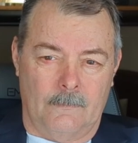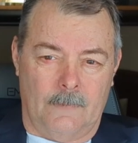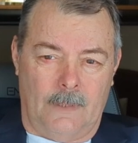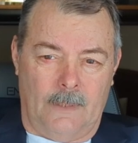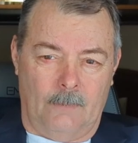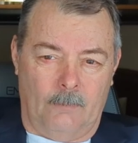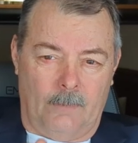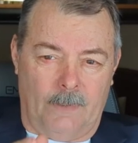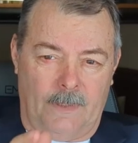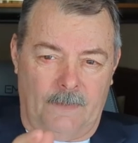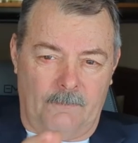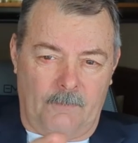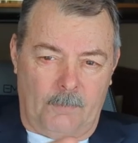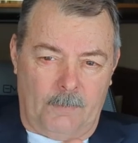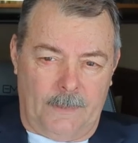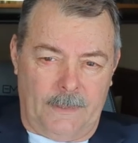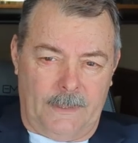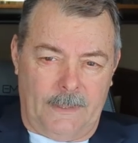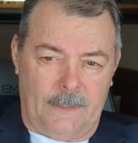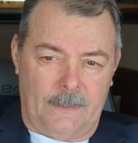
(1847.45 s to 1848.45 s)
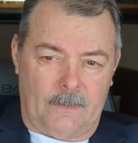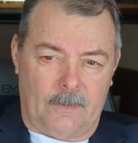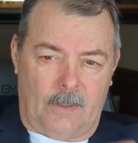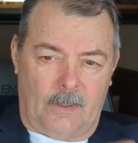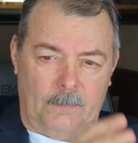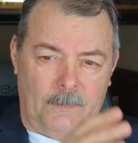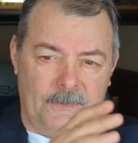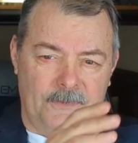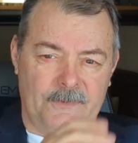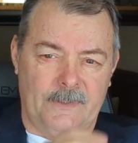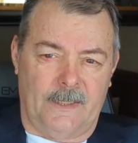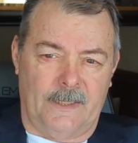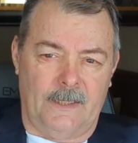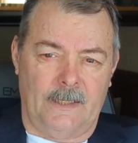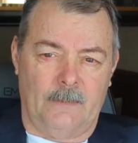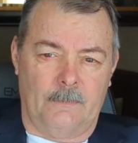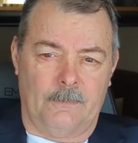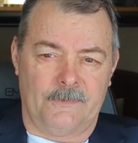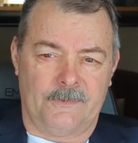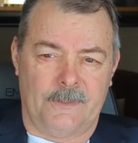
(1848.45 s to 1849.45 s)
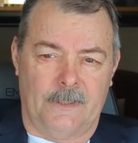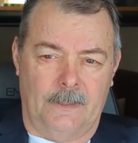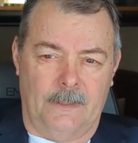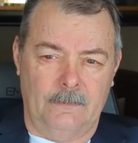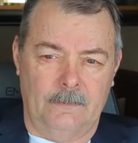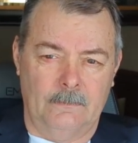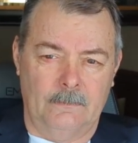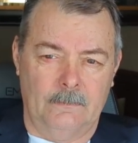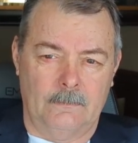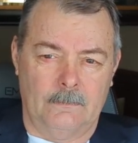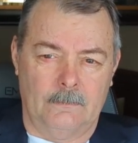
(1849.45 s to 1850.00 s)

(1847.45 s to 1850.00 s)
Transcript: And when everybody had accomplished that, it was done.